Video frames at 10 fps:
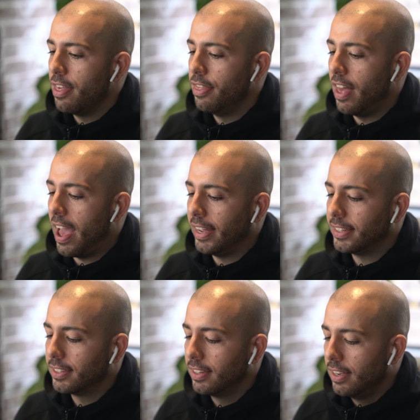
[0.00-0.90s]

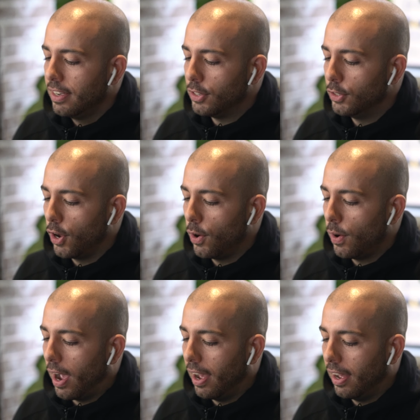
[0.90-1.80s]
that, you
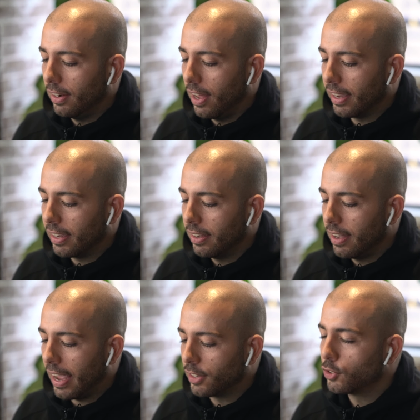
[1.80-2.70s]
know, are like
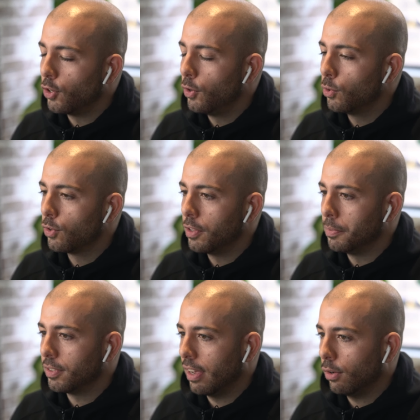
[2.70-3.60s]
external to
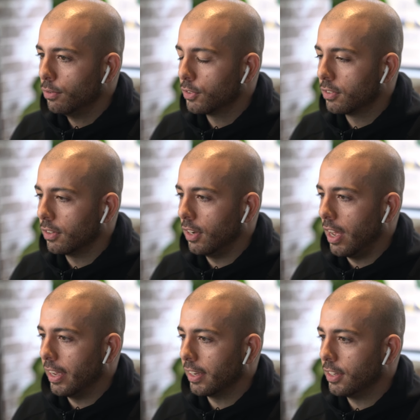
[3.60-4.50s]
themselves,
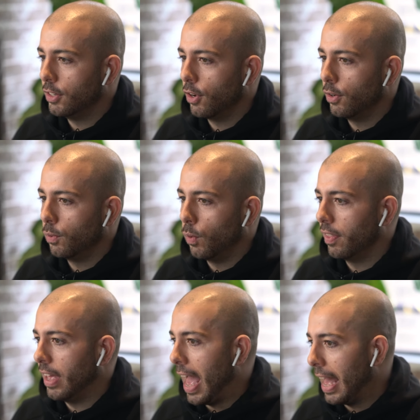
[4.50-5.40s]
like, you know,
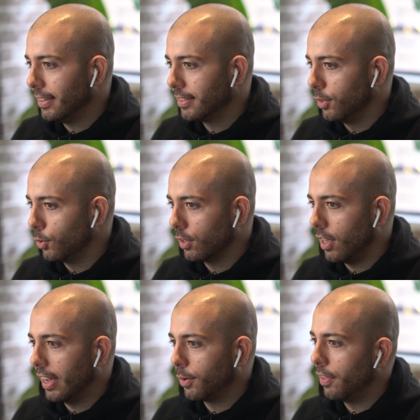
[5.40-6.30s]
what their ads look
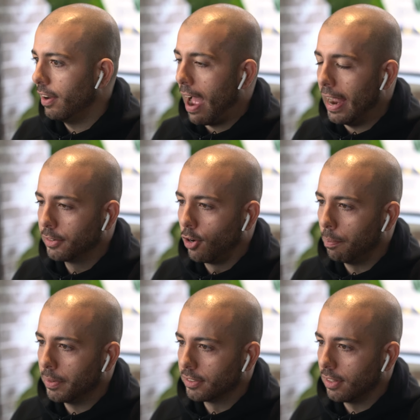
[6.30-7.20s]
like, what their ad
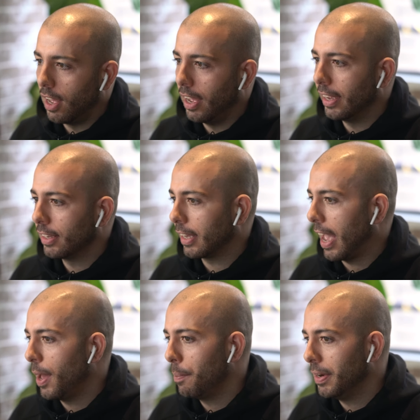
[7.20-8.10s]
copy's like, like
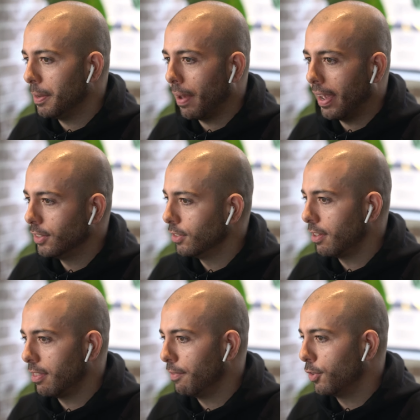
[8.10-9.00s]
how many pages
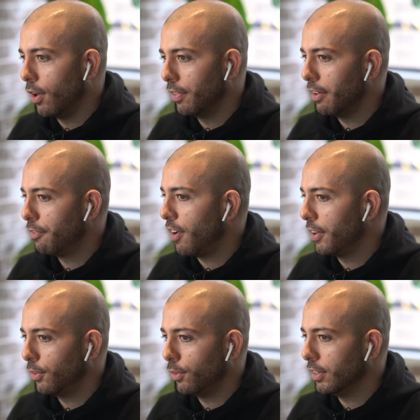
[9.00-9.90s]
that they've got in their
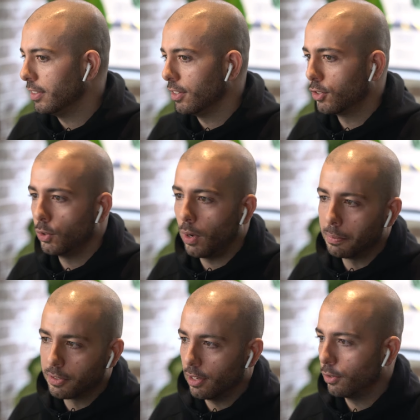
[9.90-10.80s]
funnel. Is it two
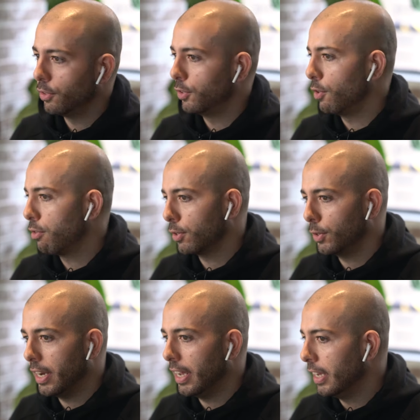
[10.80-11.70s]
upsells? Is it
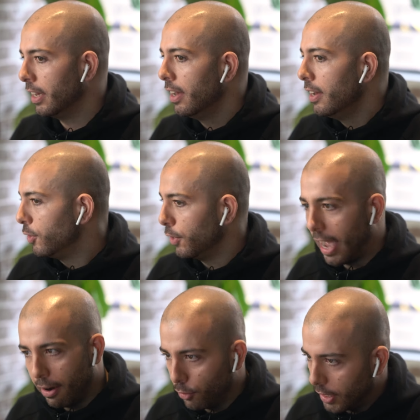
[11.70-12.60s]
three? Do they
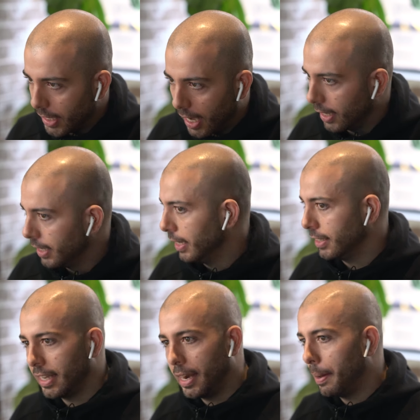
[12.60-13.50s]
have
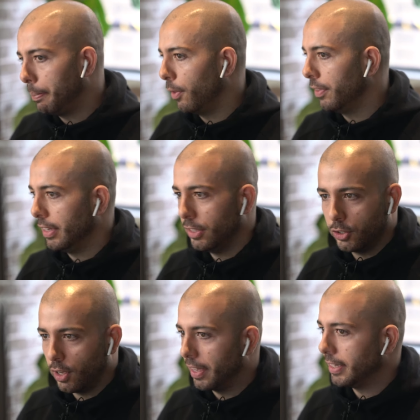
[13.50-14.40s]
retargeting set up on
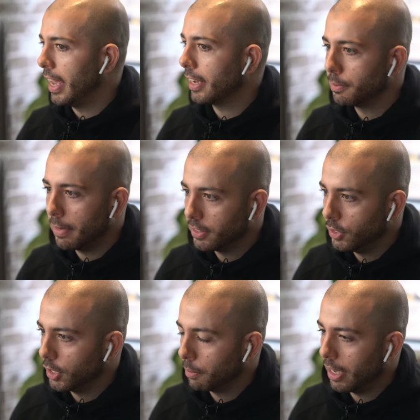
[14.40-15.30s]
this? Are they text
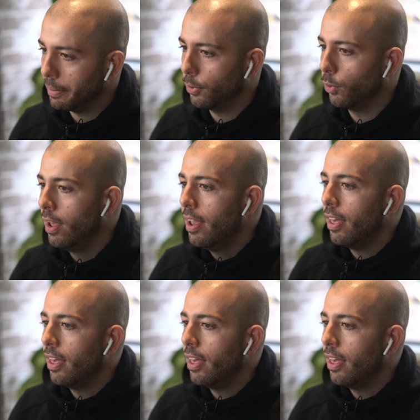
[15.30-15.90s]
messaging people?